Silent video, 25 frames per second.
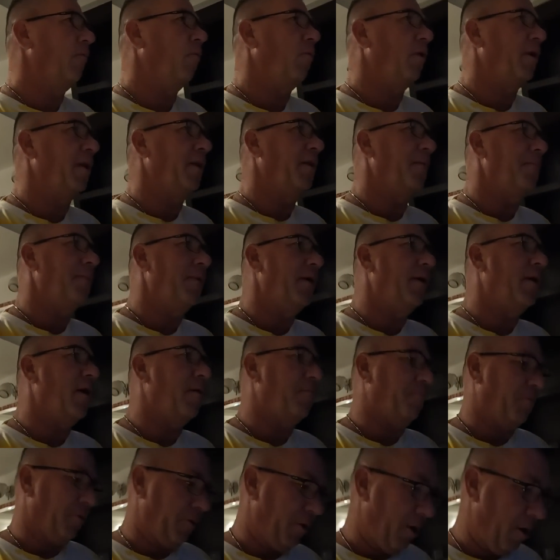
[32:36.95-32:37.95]
wanted to meet
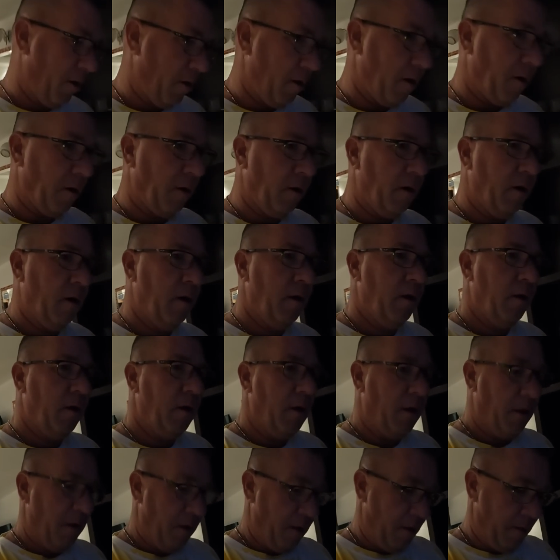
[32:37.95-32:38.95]
up with her,
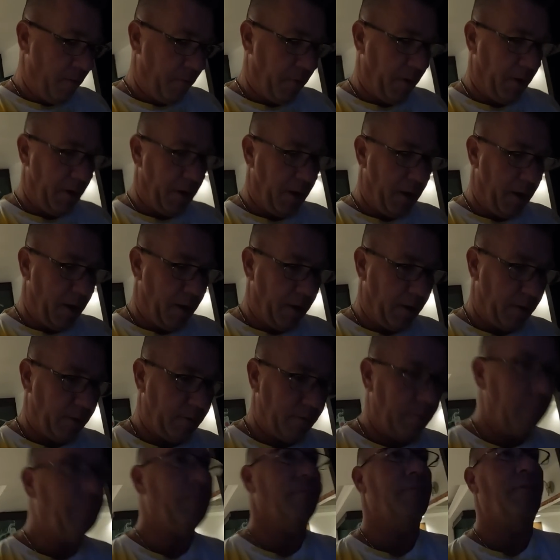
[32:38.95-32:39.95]
but uh,
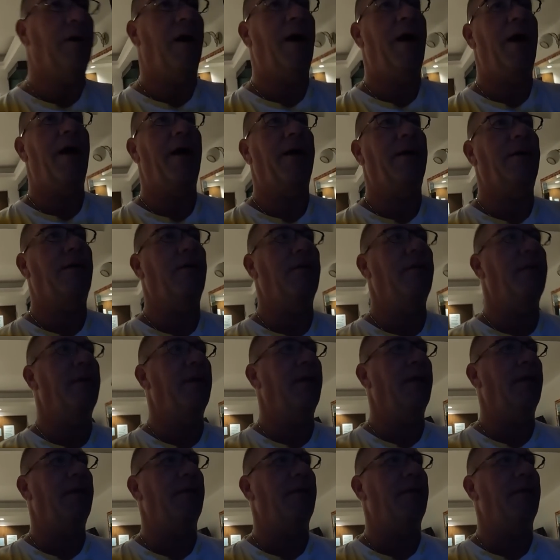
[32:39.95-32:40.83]
I couldn't